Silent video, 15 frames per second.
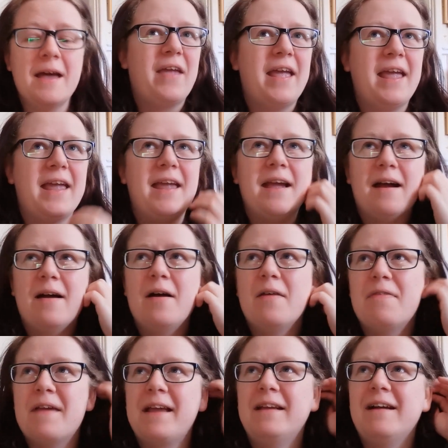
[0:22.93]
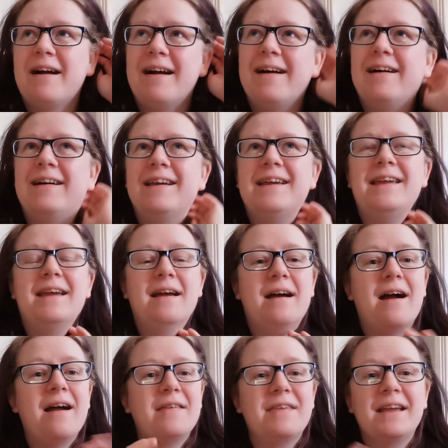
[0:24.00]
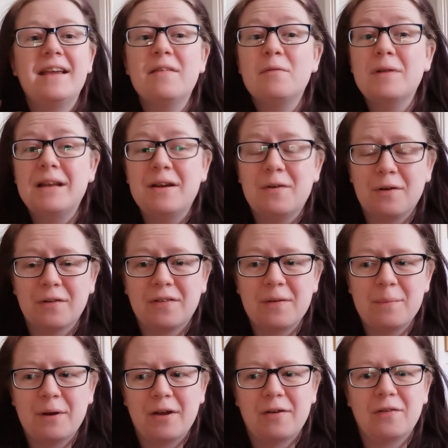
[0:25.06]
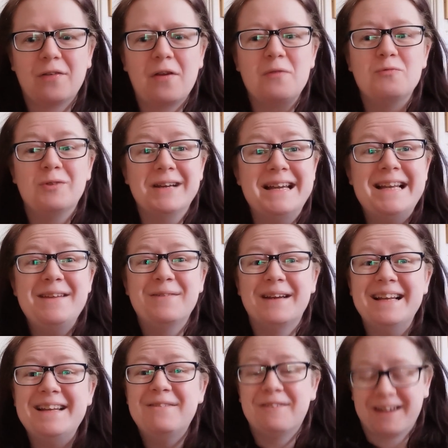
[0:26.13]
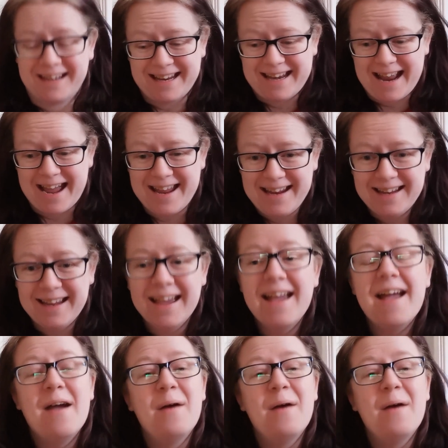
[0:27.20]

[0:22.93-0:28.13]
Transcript: The thing I think is really awesome, but I also really freaking hate